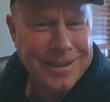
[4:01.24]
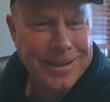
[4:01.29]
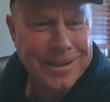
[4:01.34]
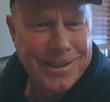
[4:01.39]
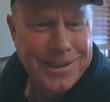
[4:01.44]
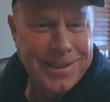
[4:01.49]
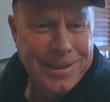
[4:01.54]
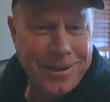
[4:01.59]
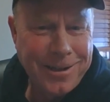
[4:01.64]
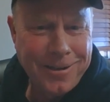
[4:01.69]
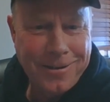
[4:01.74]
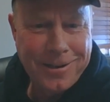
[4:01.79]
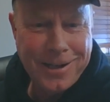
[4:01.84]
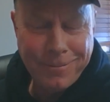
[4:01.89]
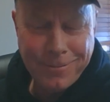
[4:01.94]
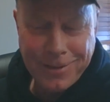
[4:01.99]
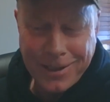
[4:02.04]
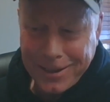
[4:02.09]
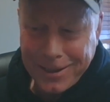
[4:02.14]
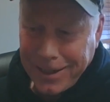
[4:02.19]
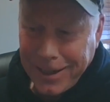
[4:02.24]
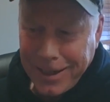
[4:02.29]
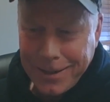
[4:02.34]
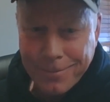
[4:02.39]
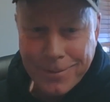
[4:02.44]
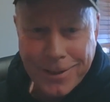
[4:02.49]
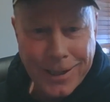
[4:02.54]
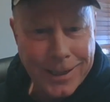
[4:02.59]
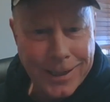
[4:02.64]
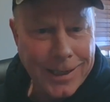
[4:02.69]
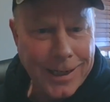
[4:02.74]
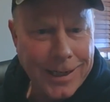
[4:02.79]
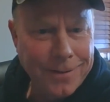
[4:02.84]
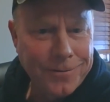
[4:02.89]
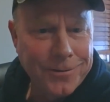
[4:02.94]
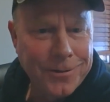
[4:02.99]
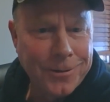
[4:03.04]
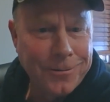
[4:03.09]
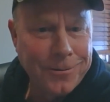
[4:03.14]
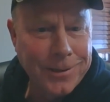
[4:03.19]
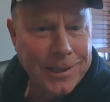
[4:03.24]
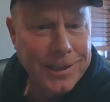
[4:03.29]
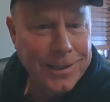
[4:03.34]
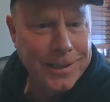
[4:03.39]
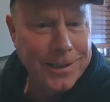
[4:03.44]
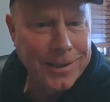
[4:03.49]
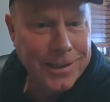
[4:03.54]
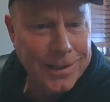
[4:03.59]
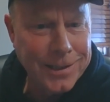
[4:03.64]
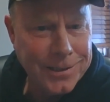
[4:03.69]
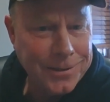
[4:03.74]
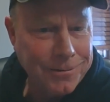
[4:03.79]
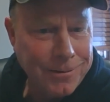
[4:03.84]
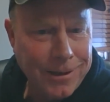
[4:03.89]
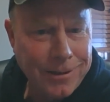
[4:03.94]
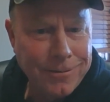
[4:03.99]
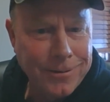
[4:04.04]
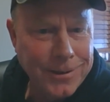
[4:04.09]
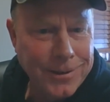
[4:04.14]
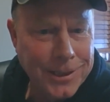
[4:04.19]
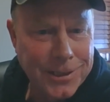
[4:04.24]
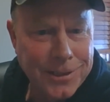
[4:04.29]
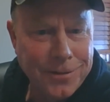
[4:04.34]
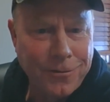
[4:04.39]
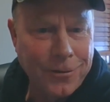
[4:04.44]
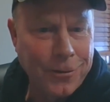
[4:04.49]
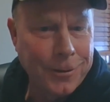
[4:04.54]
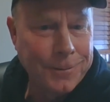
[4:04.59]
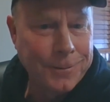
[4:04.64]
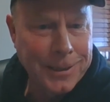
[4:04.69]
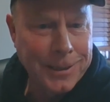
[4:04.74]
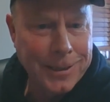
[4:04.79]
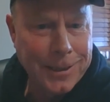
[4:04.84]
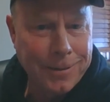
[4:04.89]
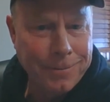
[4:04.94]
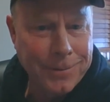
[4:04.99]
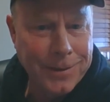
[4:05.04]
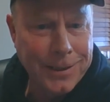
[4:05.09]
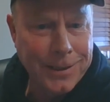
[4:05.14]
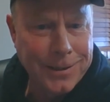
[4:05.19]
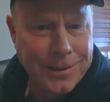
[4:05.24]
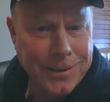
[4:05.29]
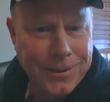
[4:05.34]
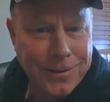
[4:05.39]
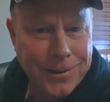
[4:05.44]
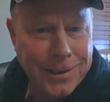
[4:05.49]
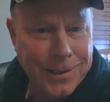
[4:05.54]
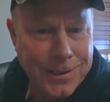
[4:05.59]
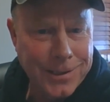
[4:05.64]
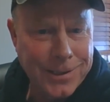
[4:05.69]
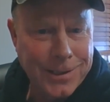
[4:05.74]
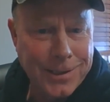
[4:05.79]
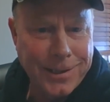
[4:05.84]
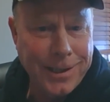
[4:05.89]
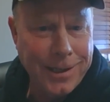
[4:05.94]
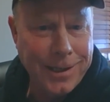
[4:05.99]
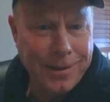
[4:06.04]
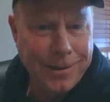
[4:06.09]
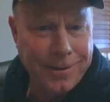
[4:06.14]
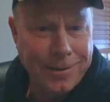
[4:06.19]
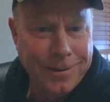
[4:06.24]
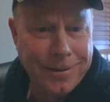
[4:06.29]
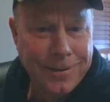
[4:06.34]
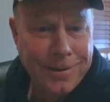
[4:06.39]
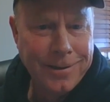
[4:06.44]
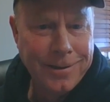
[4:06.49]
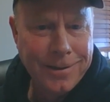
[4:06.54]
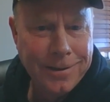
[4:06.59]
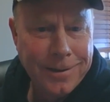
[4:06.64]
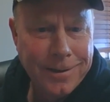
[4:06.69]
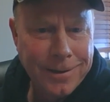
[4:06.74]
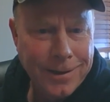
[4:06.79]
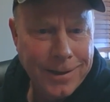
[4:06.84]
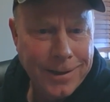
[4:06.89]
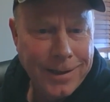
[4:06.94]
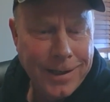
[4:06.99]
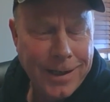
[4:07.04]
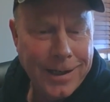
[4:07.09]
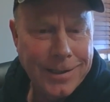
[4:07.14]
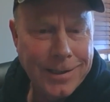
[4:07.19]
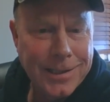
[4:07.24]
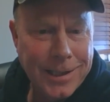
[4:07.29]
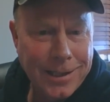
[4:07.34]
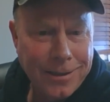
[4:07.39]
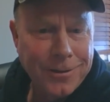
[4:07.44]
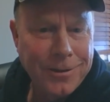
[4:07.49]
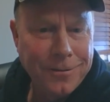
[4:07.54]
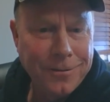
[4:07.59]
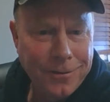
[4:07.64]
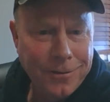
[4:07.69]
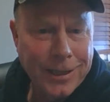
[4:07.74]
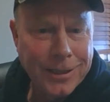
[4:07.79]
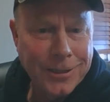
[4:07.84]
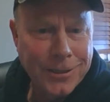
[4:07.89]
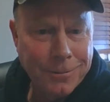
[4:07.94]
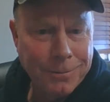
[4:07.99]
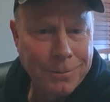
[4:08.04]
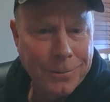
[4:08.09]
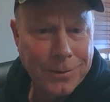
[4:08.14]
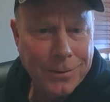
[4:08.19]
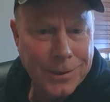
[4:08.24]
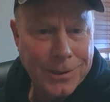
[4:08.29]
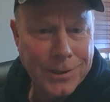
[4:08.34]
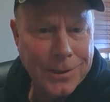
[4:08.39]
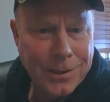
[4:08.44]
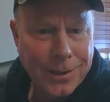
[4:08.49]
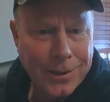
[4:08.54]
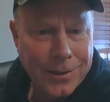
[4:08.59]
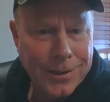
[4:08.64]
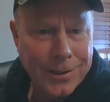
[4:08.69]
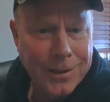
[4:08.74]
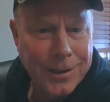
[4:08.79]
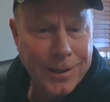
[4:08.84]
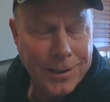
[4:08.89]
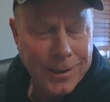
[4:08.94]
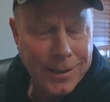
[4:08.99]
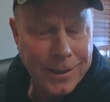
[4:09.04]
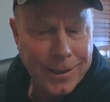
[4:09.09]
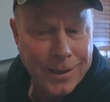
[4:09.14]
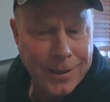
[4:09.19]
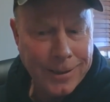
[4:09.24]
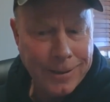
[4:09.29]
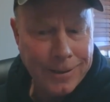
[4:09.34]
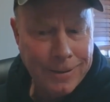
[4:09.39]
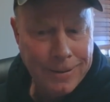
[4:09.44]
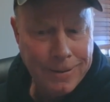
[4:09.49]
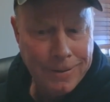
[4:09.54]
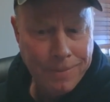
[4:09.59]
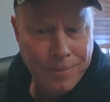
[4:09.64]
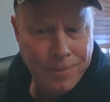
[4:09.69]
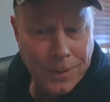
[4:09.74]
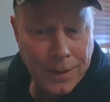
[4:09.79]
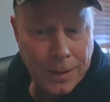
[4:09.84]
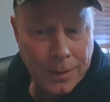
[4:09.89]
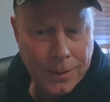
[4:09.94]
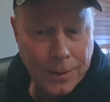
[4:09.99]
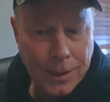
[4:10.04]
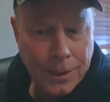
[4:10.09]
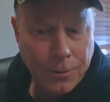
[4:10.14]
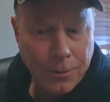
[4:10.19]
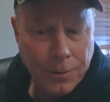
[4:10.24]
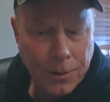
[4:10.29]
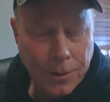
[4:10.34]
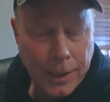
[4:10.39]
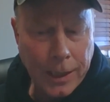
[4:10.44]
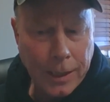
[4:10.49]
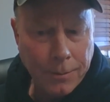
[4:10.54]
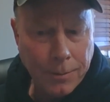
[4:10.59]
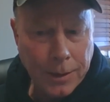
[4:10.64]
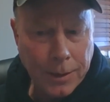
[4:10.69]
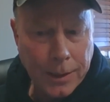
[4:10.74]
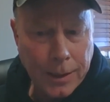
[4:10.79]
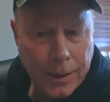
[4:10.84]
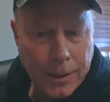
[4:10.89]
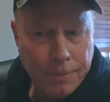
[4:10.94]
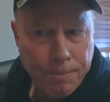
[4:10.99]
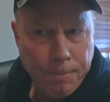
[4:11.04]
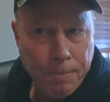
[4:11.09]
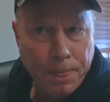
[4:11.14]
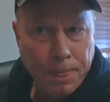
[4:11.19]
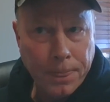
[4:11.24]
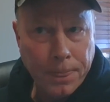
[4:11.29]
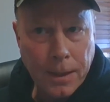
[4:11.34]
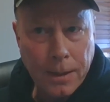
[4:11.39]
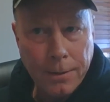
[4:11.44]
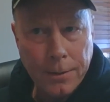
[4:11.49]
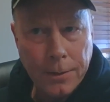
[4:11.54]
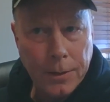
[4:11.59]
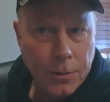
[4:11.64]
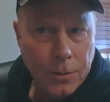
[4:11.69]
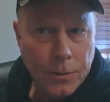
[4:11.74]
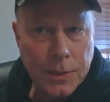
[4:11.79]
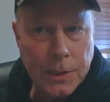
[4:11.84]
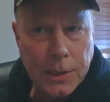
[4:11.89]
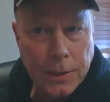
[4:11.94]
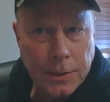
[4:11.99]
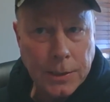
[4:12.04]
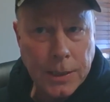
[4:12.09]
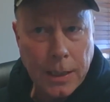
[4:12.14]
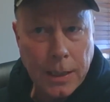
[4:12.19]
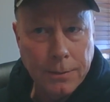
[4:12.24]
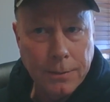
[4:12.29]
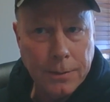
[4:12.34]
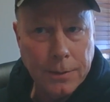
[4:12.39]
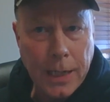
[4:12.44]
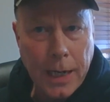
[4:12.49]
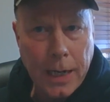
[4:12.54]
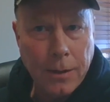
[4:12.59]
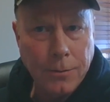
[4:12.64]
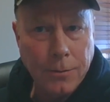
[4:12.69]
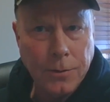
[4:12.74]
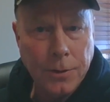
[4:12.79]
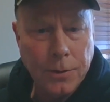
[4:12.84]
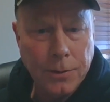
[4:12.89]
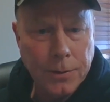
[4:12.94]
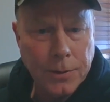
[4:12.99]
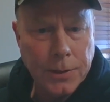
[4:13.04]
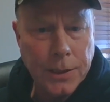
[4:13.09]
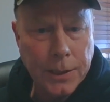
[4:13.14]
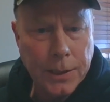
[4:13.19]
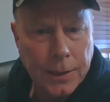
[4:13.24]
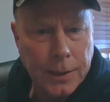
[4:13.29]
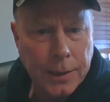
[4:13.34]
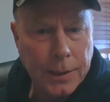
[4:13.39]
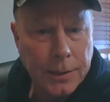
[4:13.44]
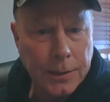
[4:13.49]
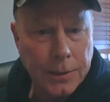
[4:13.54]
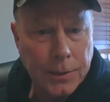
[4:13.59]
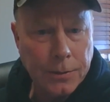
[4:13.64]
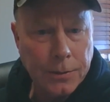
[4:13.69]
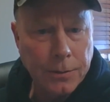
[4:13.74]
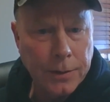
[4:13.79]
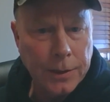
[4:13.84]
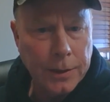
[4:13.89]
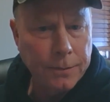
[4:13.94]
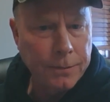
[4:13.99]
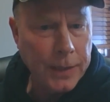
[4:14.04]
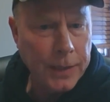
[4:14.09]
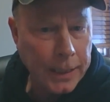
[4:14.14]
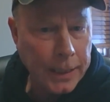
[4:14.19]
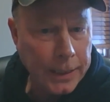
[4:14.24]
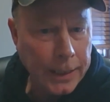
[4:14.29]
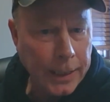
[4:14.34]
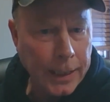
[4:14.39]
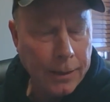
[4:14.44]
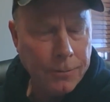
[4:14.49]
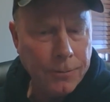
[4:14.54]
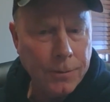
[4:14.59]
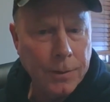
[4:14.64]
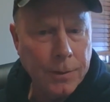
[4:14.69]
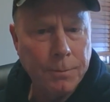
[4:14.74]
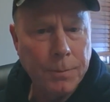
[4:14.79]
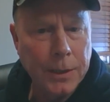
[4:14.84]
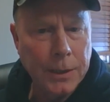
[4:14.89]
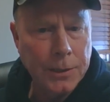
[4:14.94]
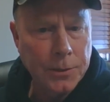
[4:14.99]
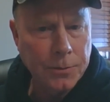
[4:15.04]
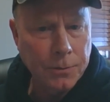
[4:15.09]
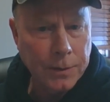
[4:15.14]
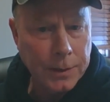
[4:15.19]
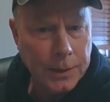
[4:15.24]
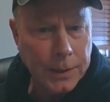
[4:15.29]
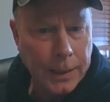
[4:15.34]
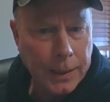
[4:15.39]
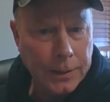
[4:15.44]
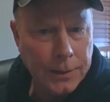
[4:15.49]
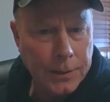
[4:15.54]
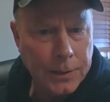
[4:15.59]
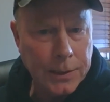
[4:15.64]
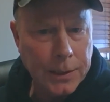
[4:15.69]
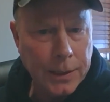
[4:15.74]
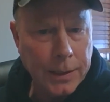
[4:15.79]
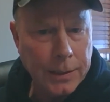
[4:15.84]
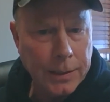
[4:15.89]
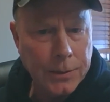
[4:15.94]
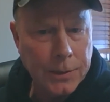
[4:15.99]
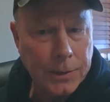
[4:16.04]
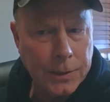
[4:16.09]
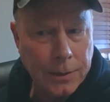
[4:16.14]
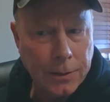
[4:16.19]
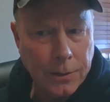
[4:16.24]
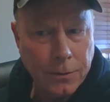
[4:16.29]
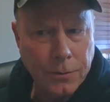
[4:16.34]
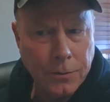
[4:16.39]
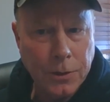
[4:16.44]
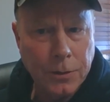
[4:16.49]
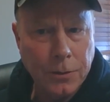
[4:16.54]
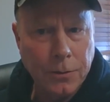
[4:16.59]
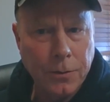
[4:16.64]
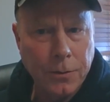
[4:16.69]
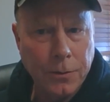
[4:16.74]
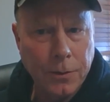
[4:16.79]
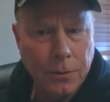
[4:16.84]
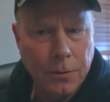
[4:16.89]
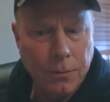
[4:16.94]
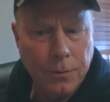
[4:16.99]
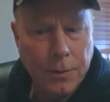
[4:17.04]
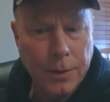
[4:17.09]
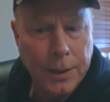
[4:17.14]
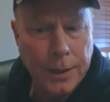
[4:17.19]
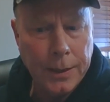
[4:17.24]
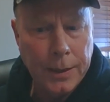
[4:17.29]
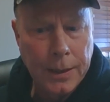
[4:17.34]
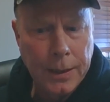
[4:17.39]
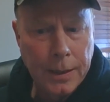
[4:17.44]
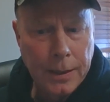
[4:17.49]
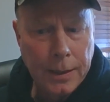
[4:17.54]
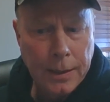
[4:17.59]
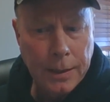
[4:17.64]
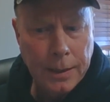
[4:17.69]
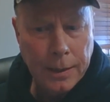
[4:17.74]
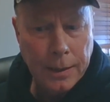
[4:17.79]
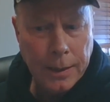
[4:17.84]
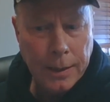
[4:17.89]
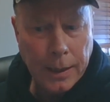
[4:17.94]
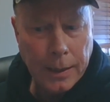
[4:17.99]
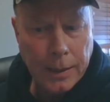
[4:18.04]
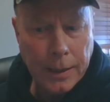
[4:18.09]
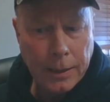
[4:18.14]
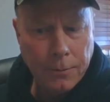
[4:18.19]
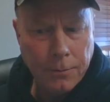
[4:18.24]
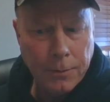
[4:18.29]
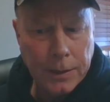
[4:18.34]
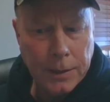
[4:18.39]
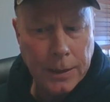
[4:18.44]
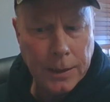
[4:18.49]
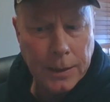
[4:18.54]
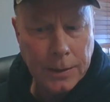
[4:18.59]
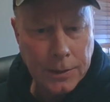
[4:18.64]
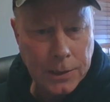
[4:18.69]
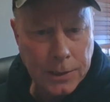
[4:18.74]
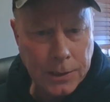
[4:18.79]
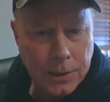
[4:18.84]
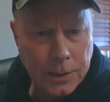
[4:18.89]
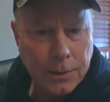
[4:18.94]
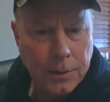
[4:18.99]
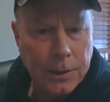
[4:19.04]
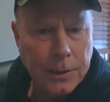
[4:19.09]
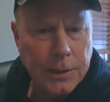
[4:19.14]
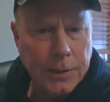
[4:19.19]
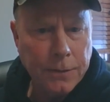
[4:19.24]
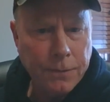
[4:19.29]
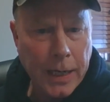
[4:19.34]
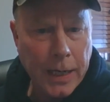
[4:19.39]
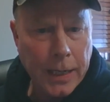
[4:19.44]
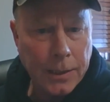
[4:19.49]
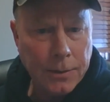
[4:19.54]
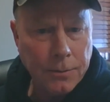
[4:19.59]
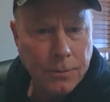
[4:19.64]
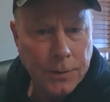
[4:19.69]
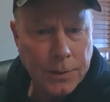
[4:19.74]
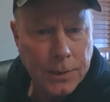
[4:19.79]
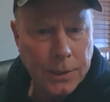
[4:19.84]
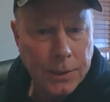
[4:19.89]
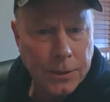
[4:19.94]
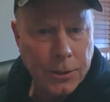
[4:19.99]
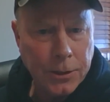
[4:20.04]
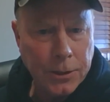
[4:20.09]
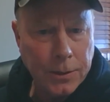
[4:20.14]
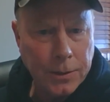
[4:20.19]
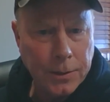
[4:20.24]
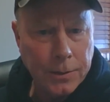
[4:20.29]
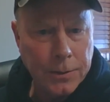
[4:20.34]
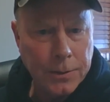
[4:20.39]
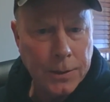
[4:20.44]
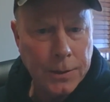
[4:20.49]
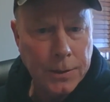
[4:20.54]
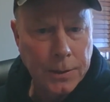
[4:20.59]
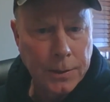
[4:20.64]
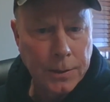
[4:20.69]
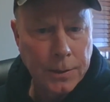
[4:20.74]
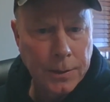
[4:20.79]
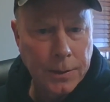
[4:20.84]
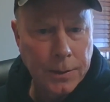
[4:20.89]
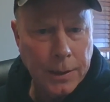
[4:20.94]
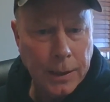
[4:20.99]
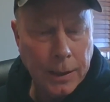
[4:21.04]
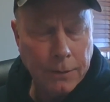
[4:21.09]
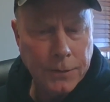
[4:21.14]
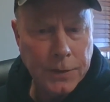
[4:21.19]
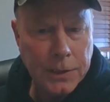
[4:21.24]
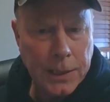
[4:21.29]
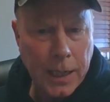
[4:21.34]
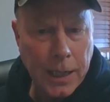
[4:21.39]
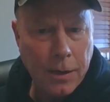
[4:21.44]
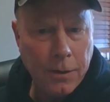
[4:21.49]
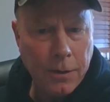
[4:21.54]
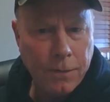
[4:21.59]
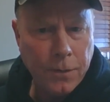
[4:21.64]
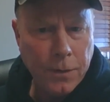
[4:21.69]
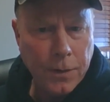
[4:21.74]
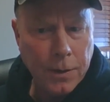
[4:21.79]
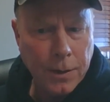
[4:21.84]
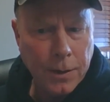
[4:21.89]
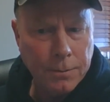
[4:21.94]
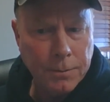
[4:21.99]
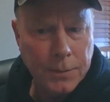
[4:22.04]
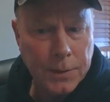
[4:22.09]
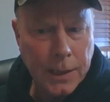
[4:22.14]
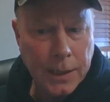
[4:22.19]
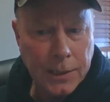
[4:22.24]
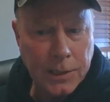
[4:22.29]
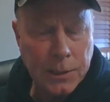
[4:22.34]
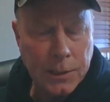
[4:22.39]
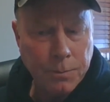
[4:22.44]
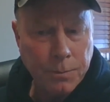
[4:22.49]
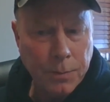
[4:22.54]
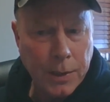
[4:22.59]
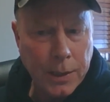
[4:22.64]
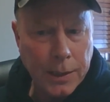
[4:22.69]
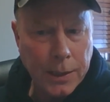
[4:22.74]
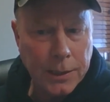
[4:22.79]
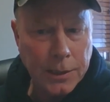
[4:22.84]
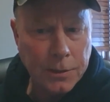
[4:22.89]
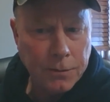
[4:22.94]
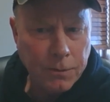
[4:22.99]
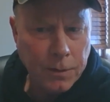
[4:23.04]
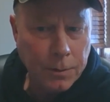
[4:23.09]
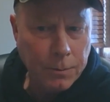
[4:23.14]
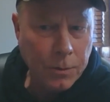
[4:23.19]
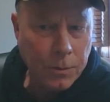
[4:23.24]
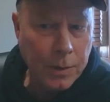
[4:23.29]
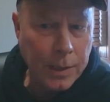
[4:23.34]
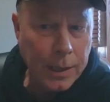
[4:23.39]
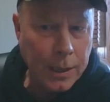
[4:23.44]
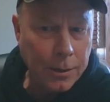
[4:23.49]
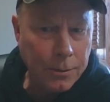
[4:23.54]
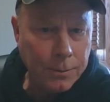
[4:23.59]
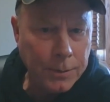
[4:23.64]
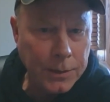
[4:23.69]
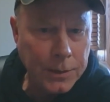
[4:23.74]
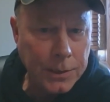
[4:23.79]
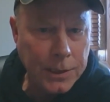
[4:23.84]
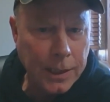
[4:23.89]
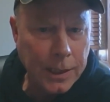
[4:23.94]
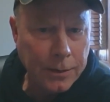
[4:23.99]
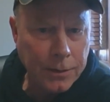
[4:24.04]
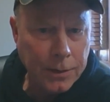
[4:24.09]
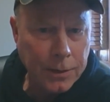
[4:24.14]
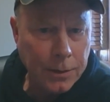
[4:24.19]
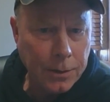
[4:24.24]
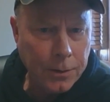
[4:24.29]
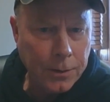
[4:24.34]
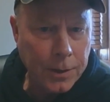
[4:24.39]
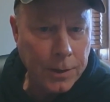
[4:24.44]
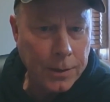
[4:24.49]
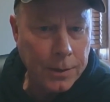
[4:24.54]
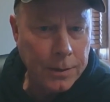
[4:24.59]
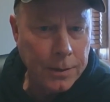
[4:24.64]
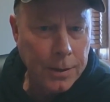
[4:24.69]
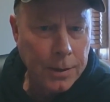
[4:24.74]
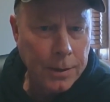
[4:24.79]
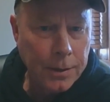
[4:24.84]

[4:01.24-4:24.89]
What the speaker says: so I'm like, hey, Mike, after a week of this, why don't we just form a company and do this together? And that's how New Fashion Pork started. And then we're able to use the downturns in the industry of 98 when pigs went to 8 cents and 0203. And then we did a series of acquisitions of sow farms that spread us from Wyoming, South Dakota,